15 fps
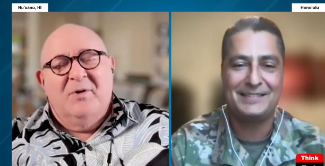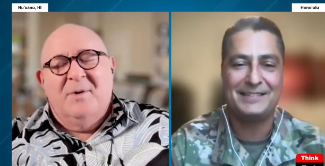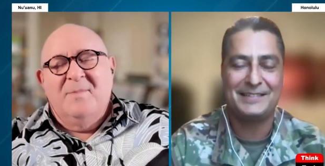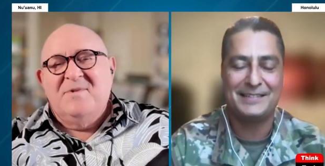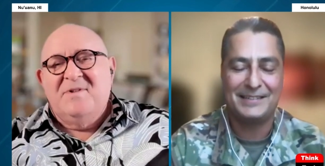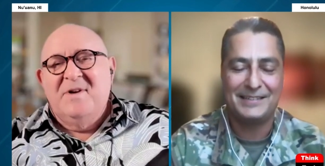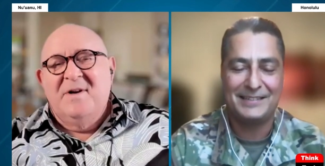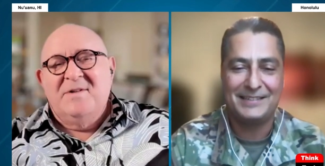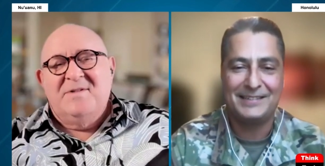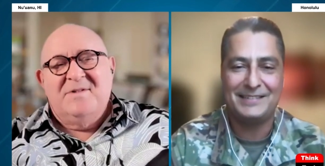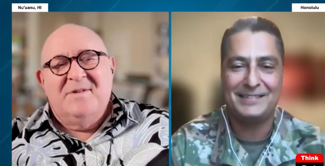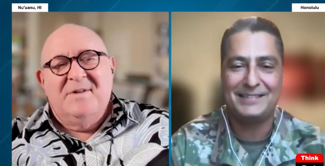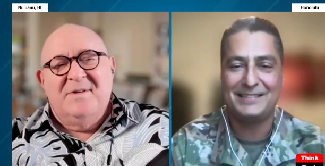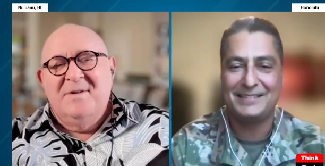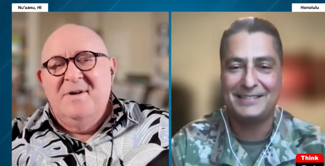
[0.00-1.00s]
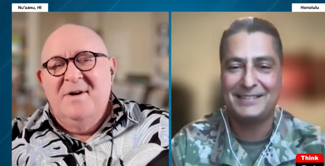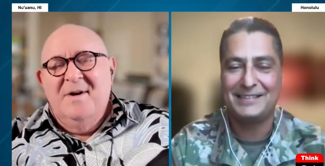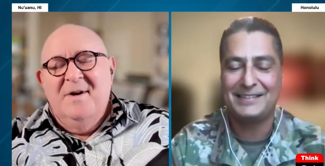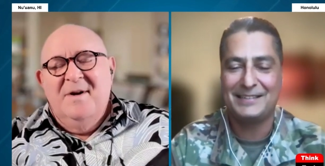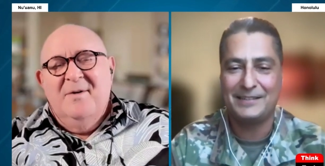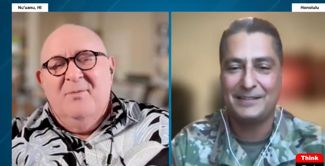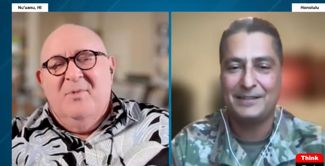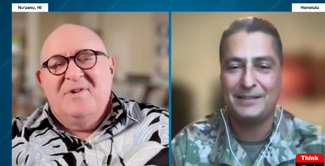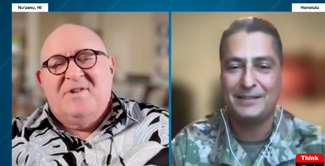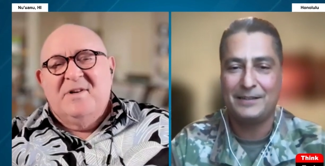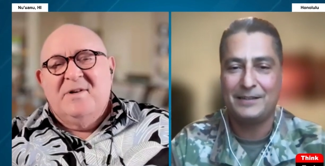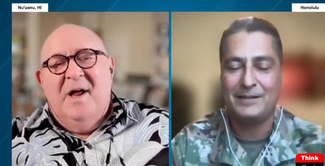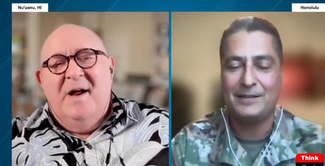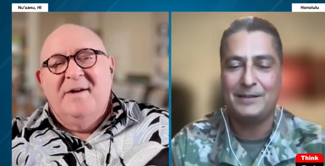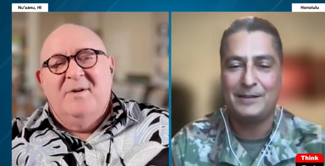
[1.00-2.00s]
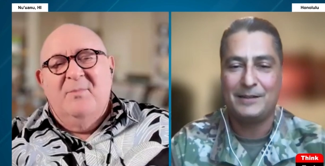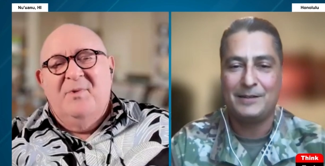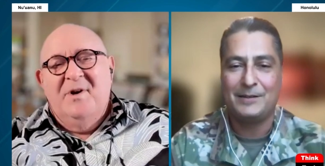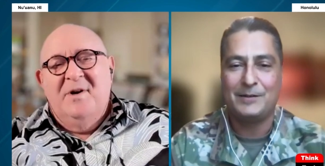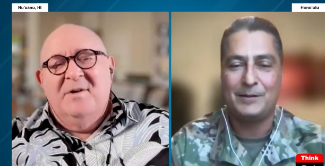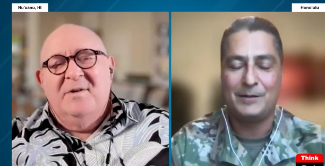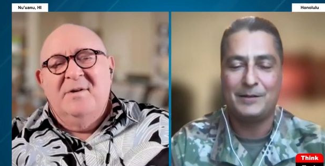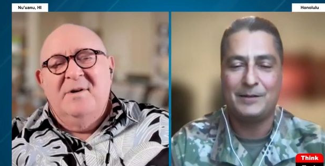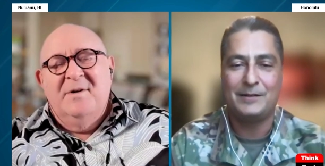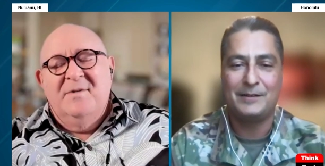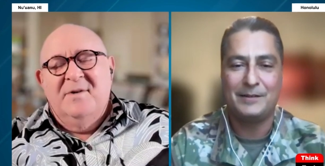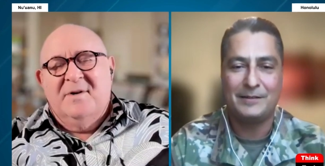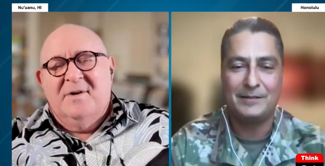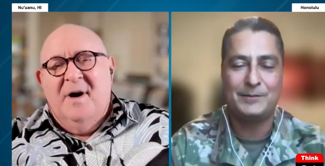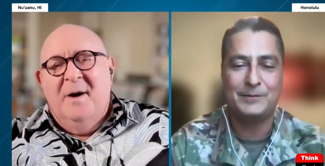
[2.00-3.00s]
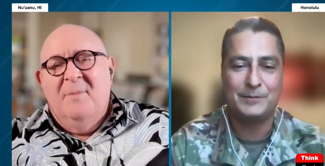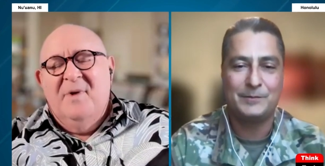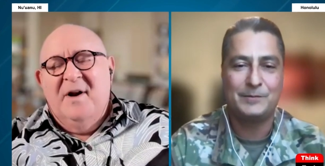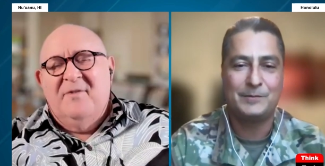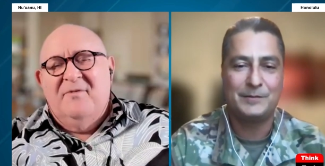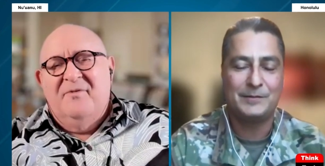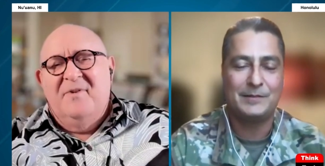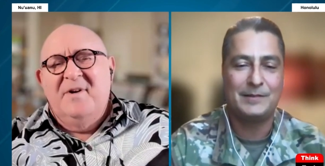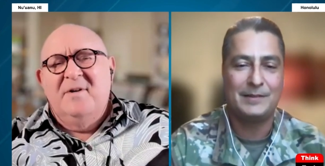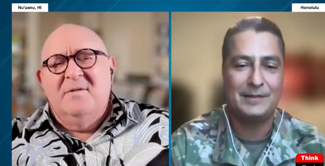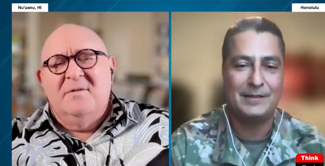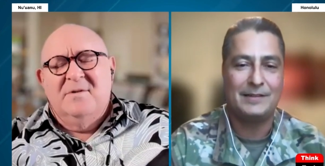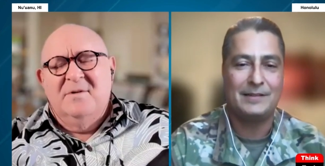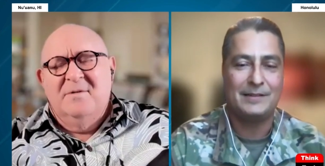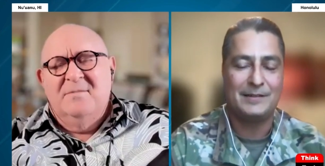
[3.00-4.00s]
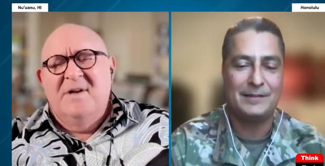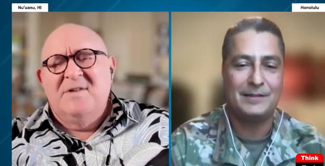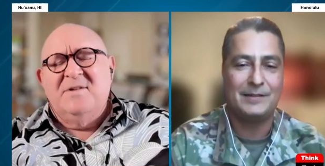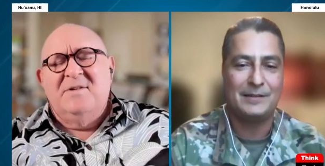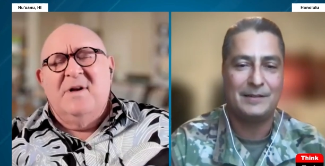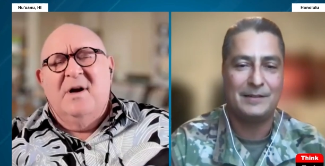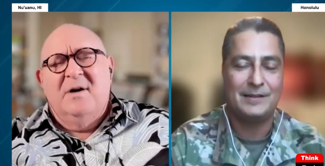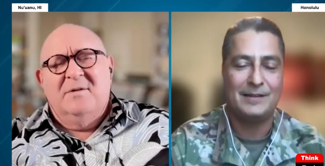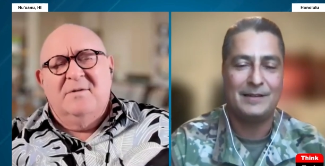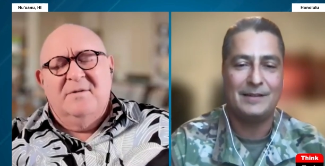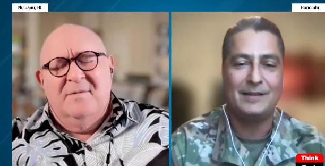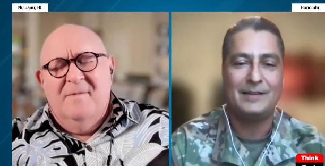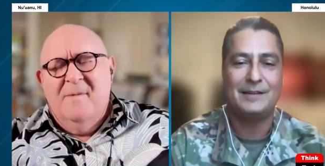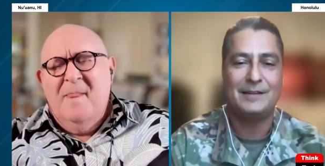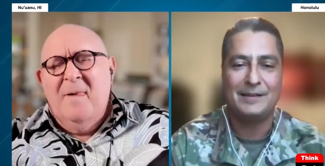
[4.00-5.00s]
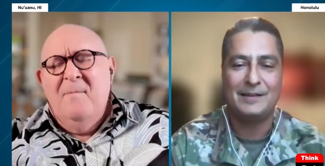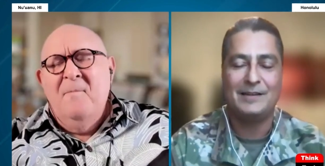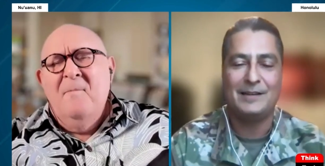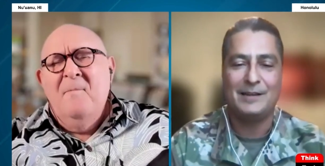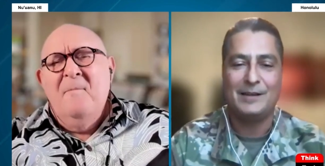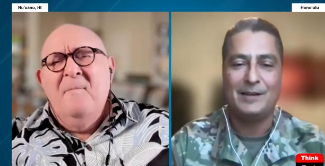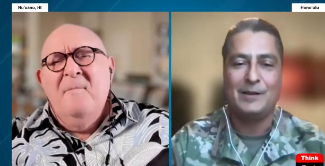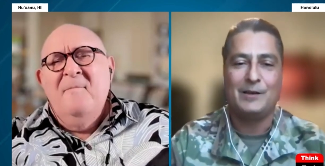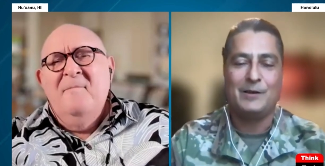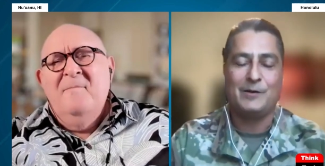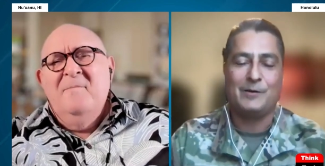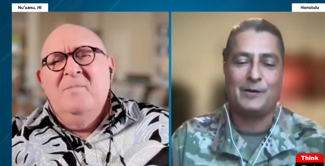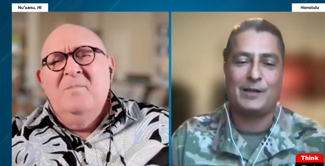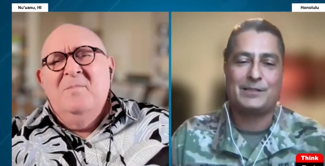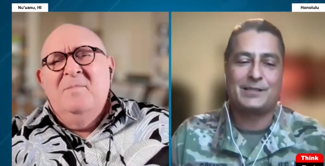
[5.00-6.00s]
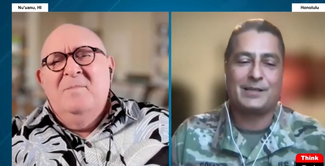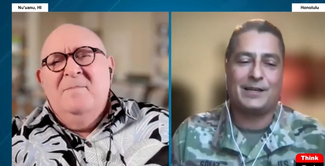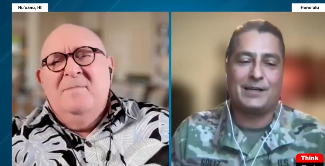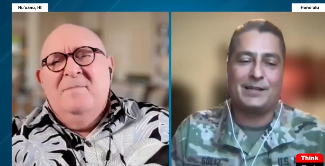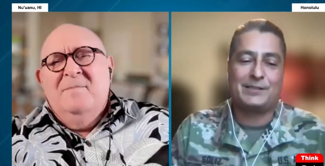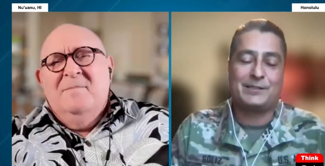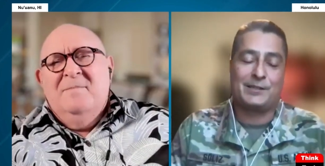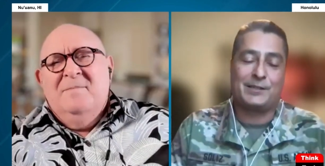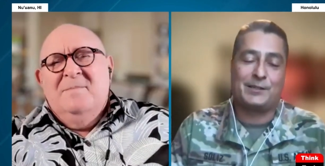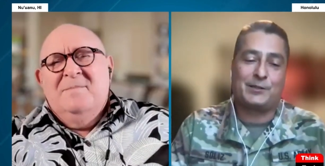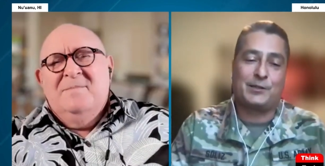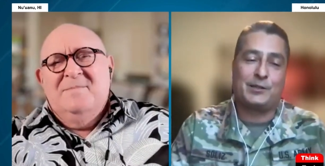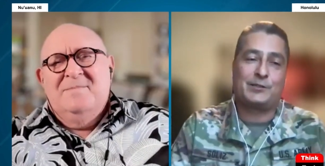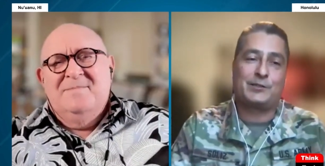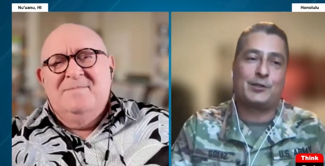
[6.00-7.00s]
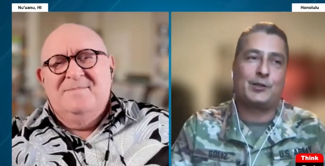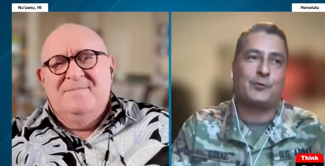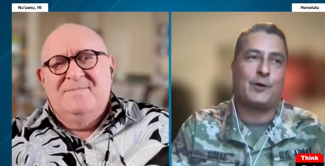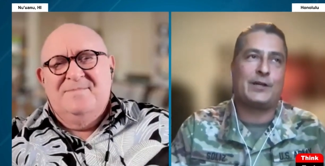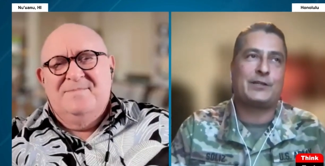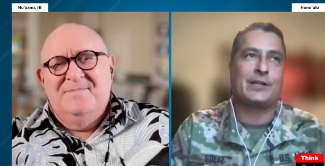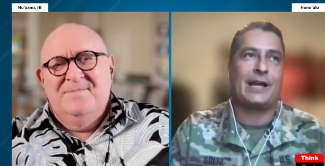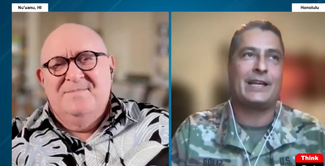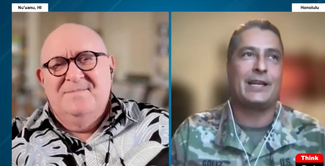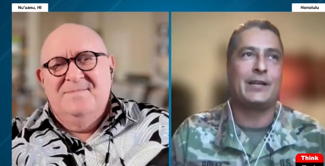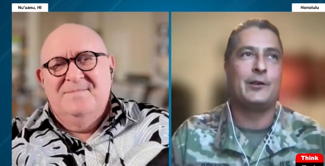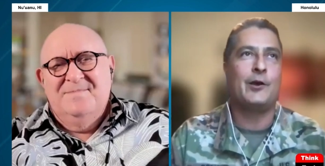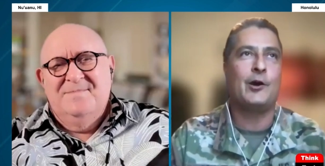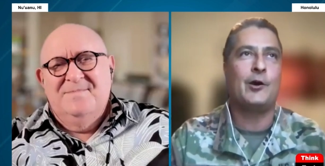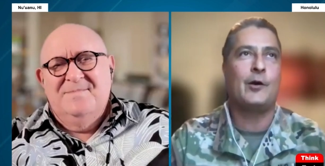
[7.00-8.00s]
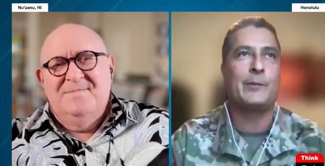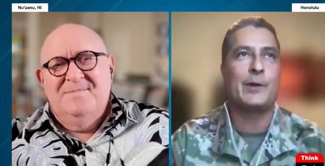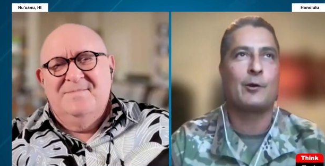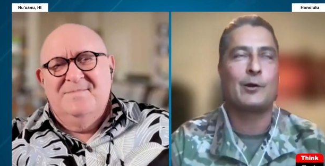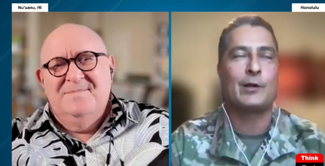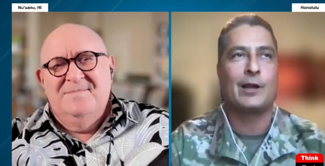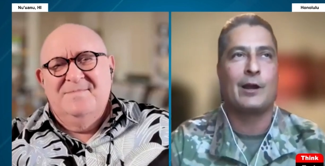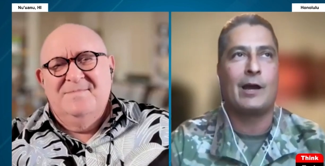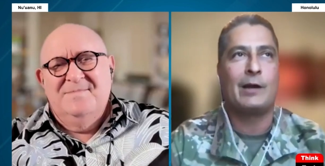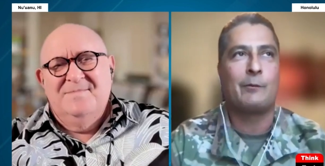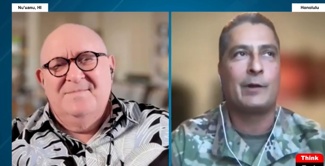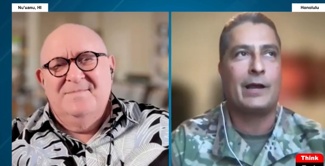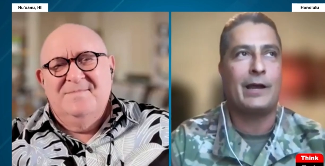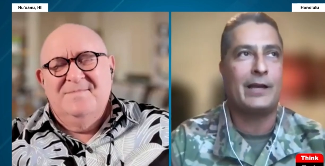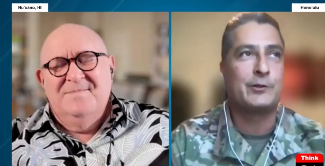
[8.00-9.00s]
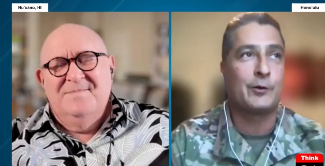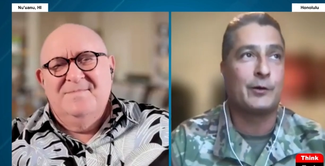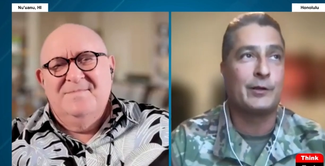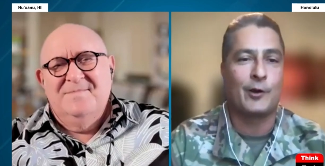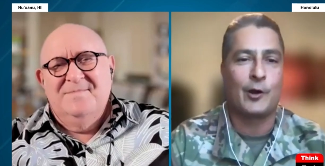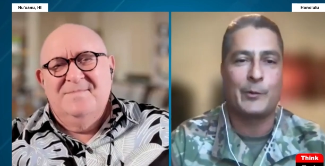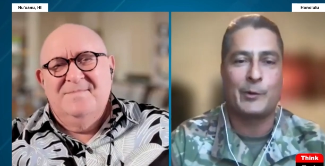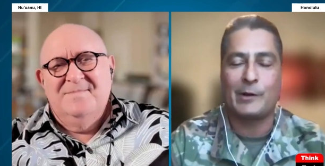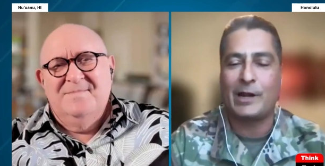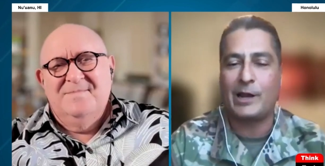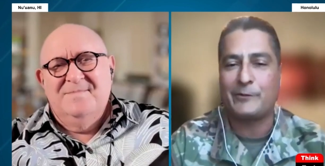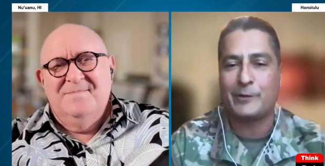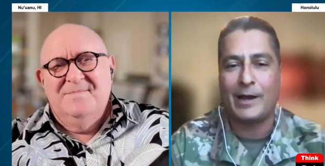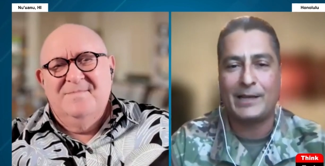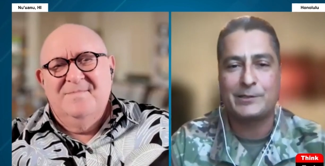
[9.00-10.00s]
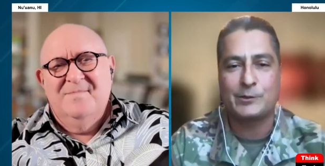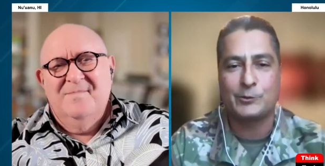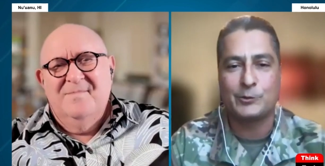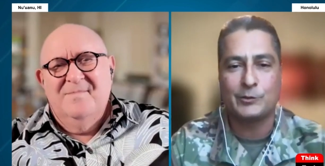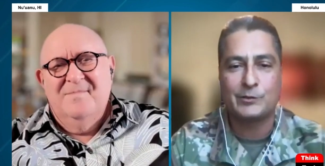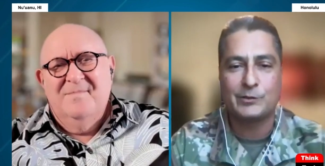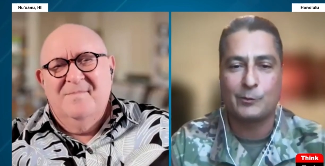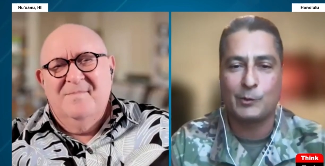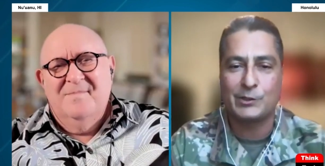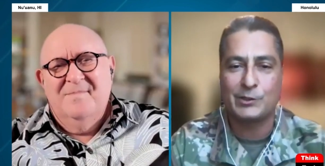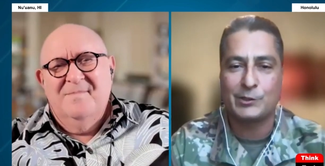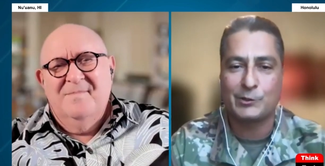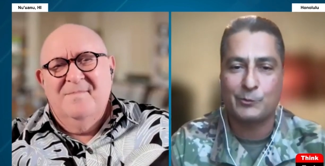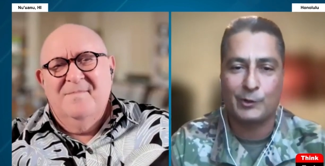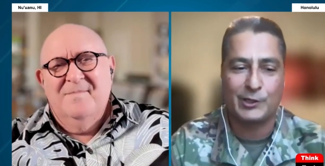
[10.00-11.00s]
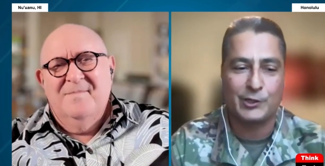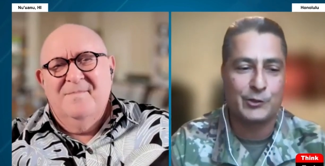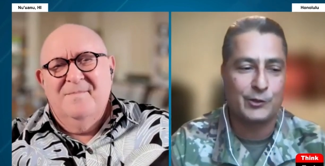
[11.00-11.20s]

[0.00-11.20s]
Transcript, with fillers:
Speaker 1: circumstance. What's it like to be in the combat field as a doctor?
Speaker 2: Well, it's a good question. I didn't know. I mean, early on when I joined the Army right after high school, so I wasn't really